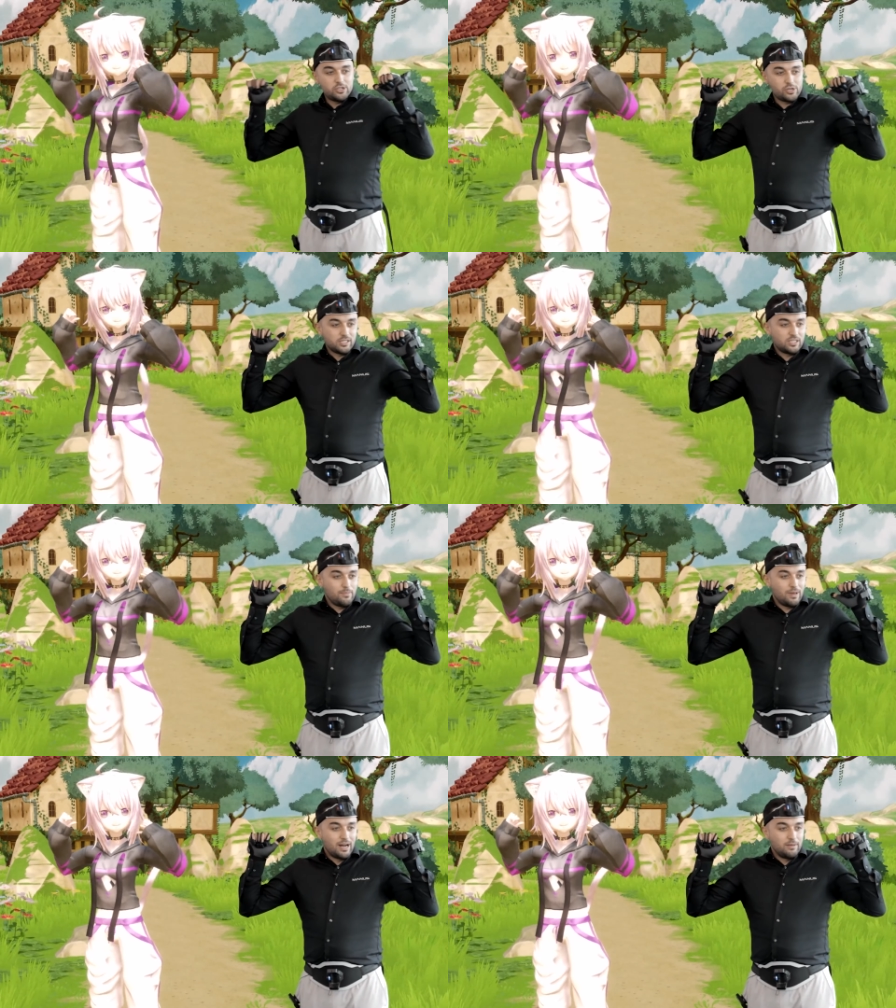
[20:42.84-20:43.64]
you can see
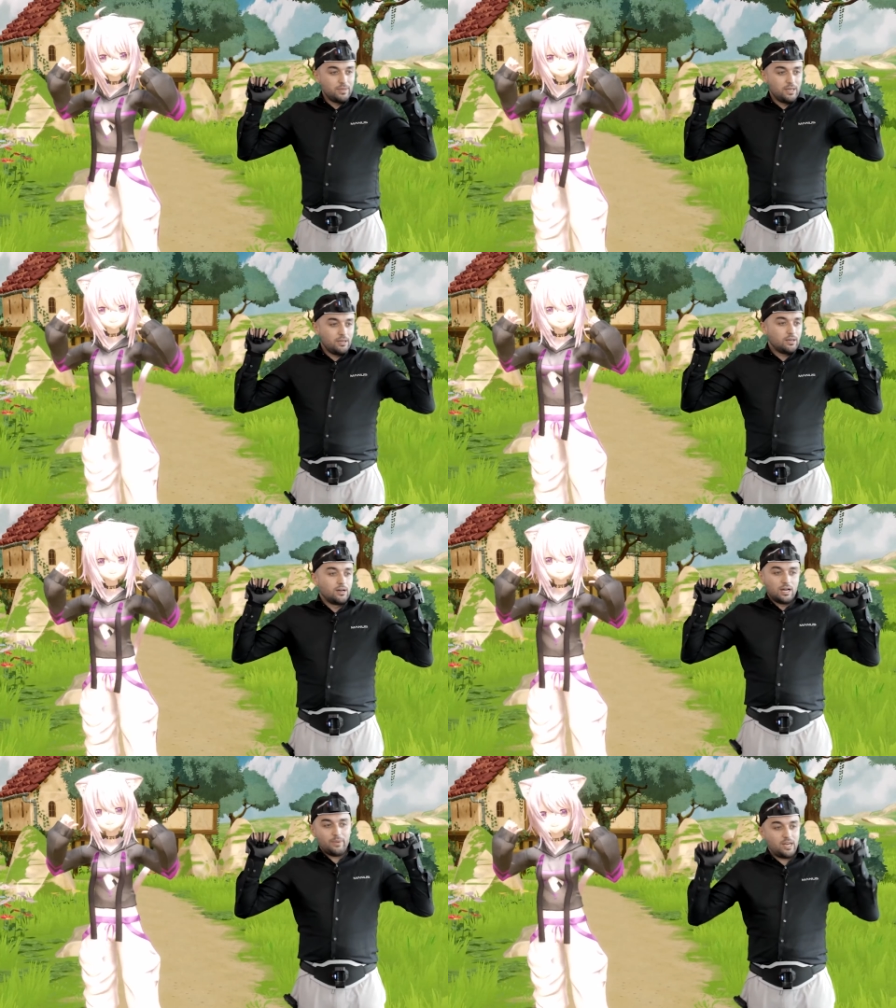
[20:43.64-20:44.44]
behind me,
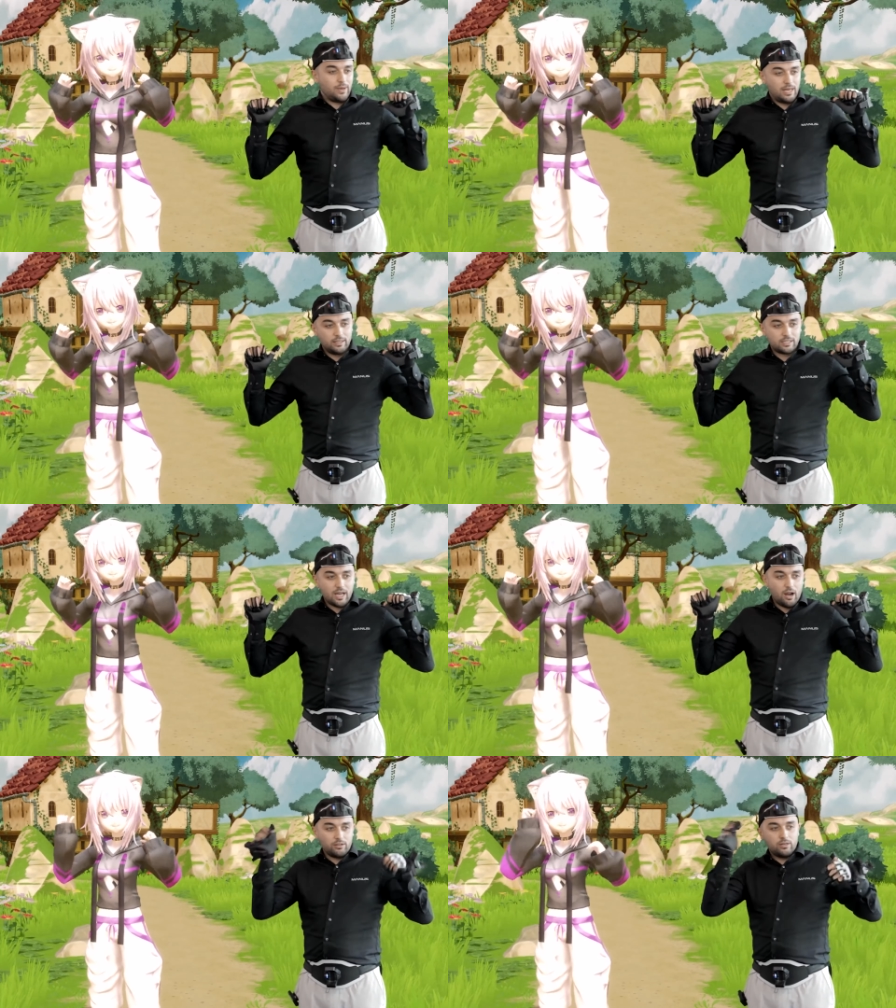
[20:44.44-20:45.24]
I'm animating this
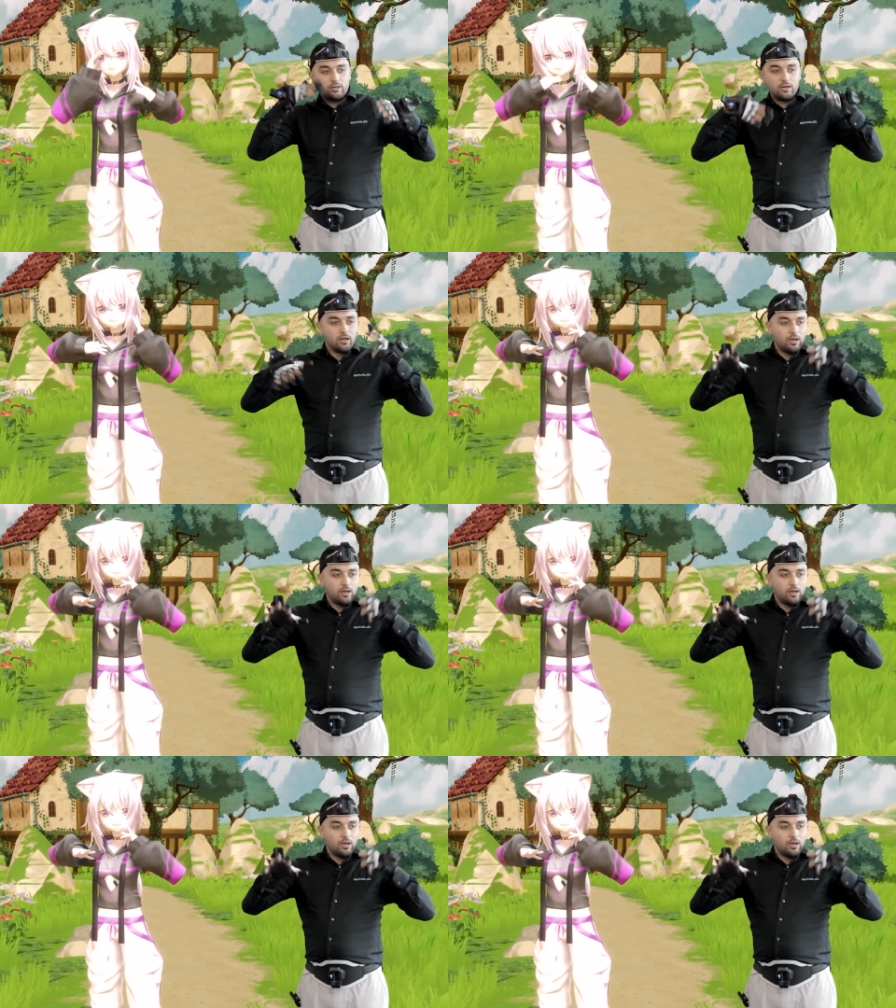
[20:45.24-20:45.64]
character,